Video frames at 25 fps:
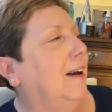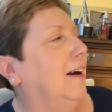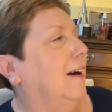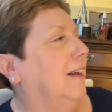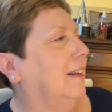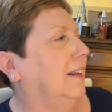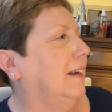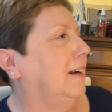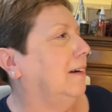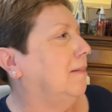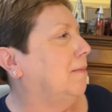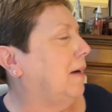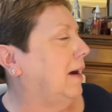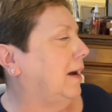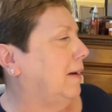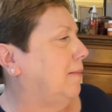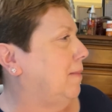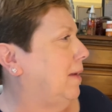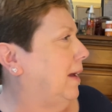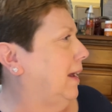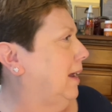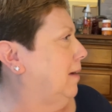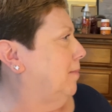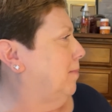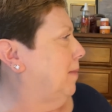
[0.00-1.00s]
I think I might
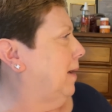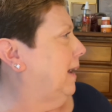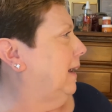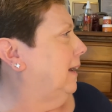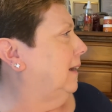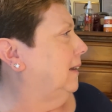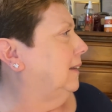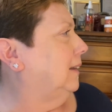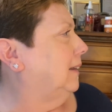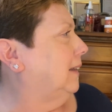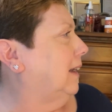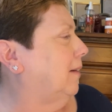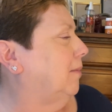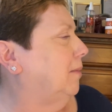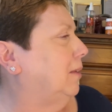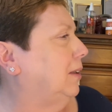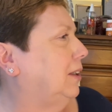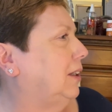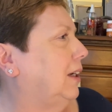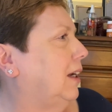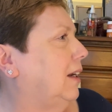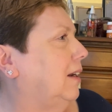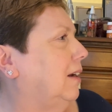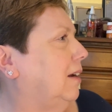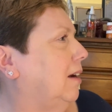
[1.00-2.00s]
make a bacon sandwich
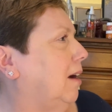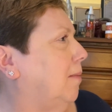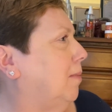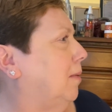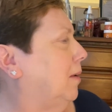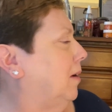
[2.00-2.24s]
and a cup of